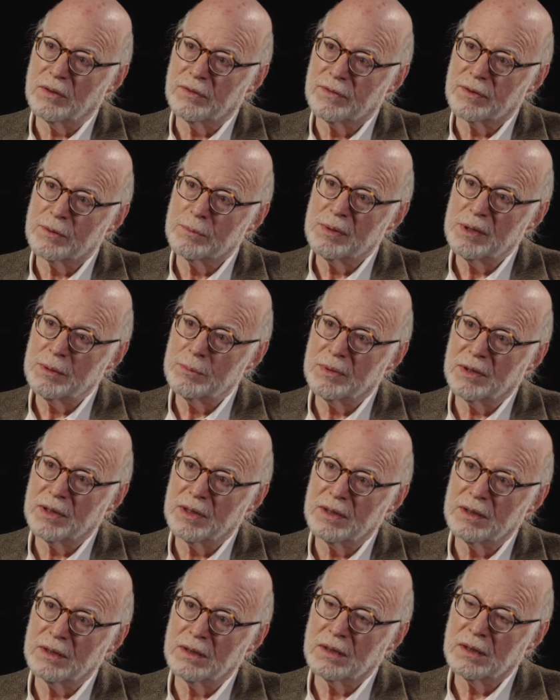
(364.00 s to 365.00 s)
for people
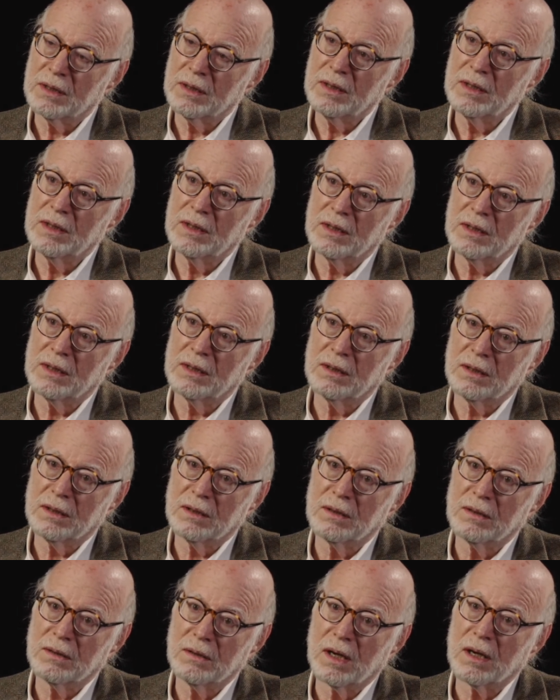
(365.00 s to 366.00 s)

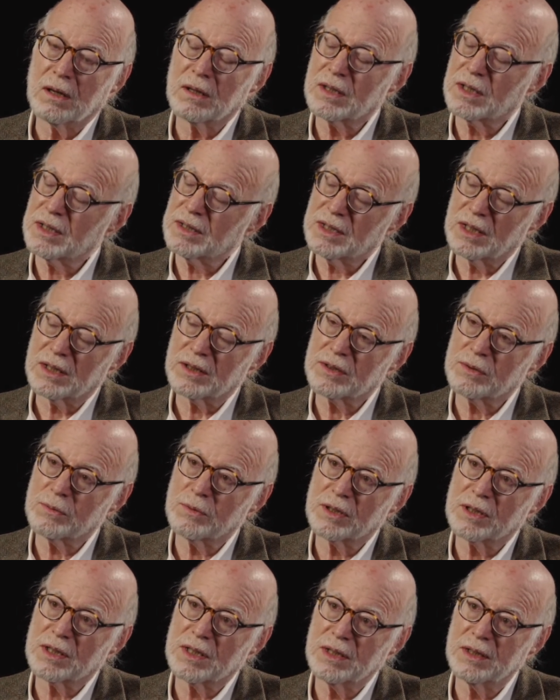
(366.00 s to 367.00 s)
in architects
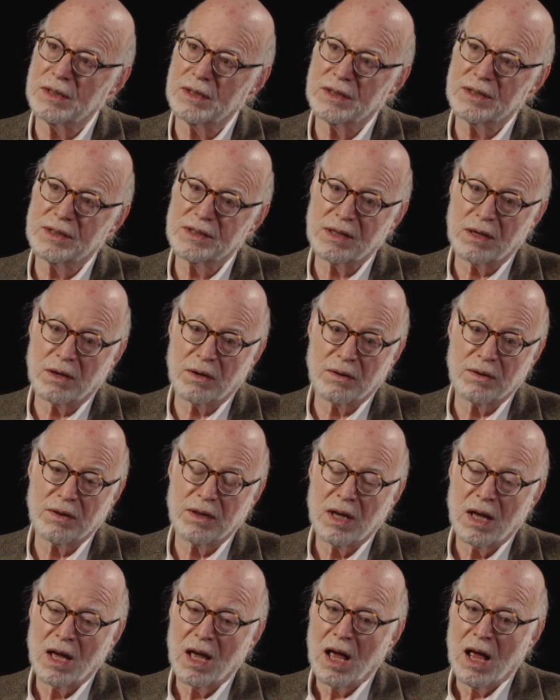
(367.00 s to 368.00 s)
working in the South.
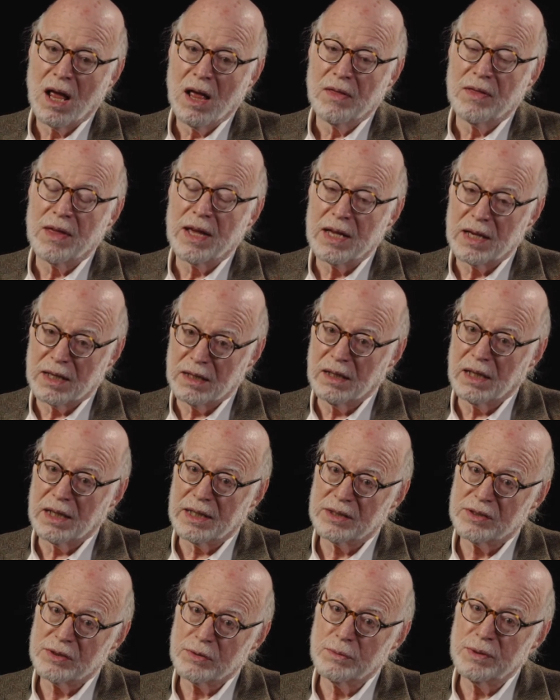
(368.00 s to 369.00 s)
They had
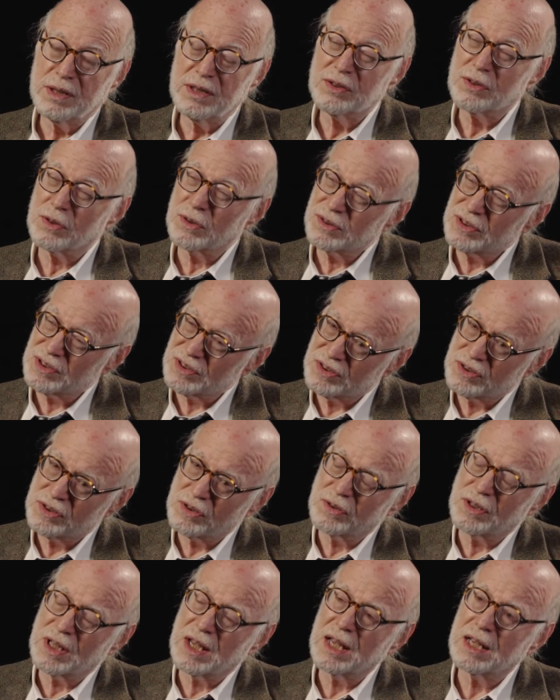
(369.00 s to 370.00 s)
less resources,
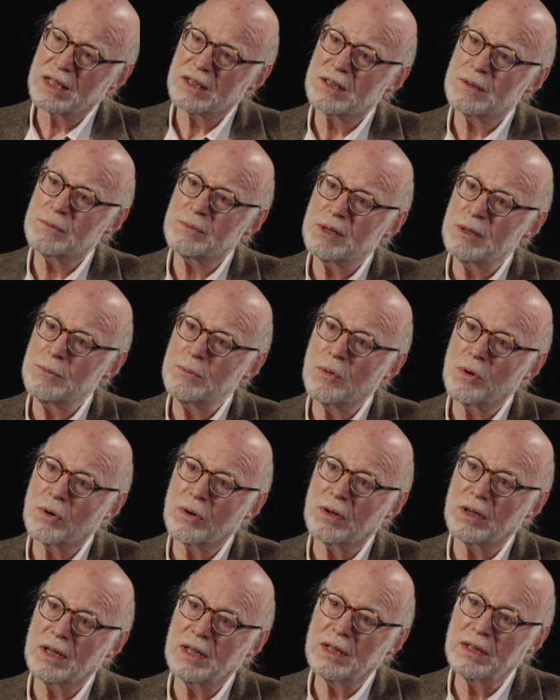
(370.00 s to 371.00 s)
so they had to be
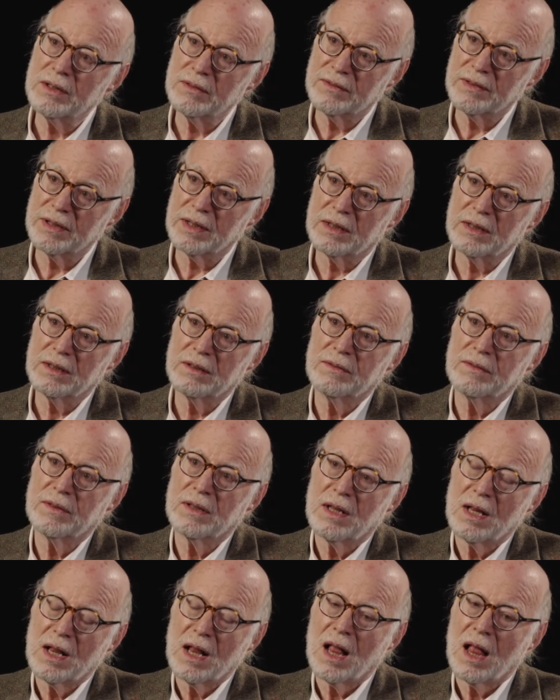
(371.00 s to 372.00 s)
more innovative.
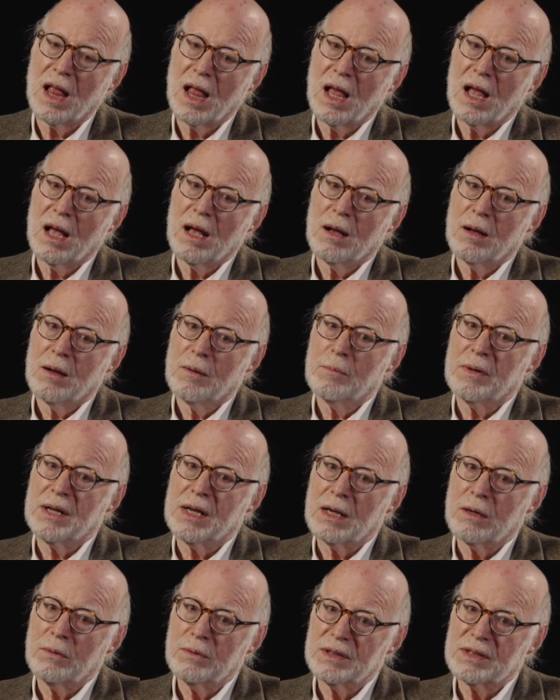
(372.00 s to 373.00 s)
But
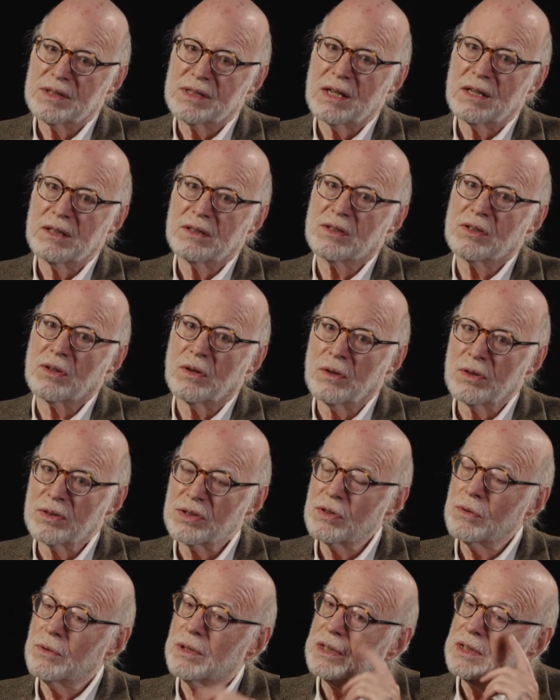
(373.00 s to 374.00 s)
I would say it's
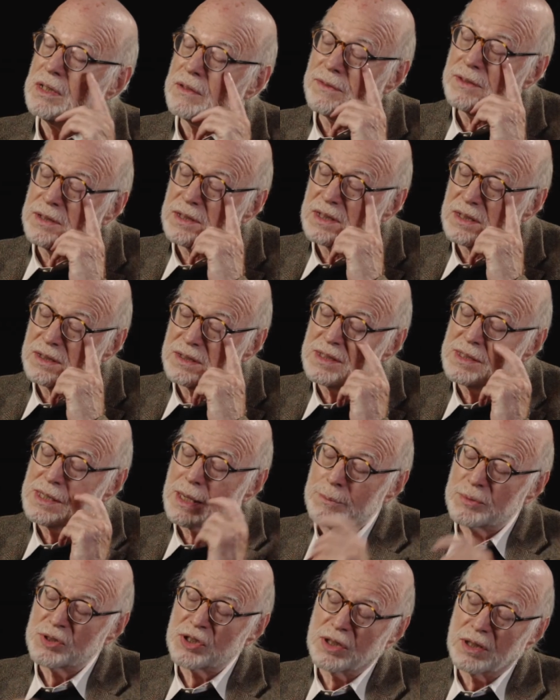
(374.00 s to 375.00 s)
also a different
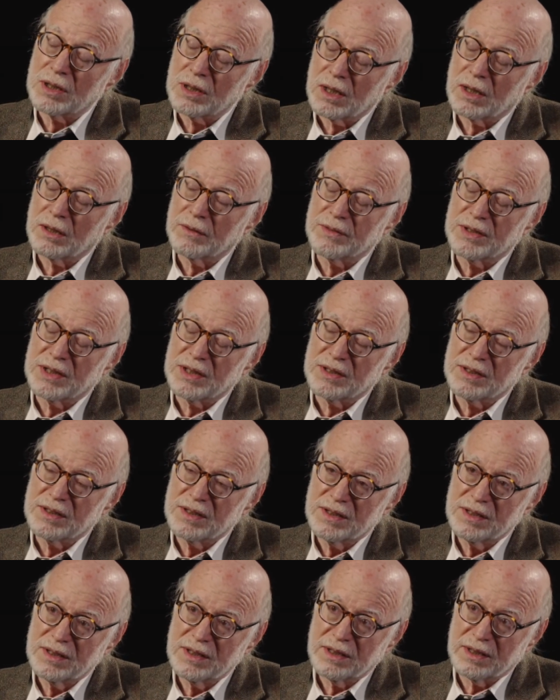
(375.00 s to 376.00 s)
conception of the
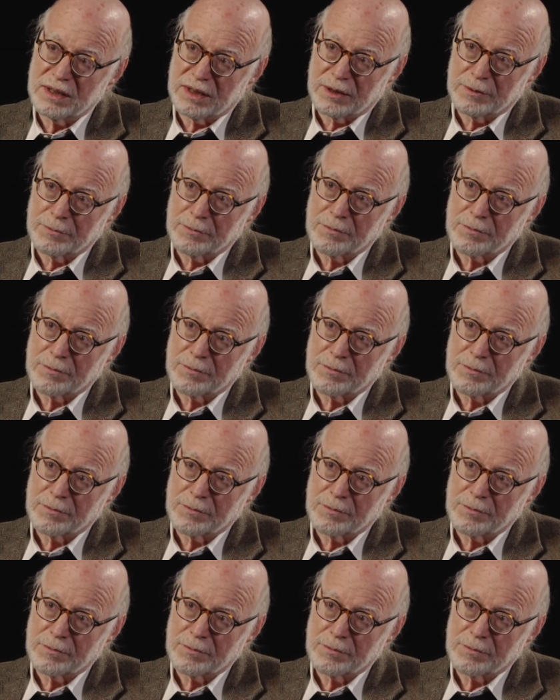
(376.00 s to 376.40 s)
city,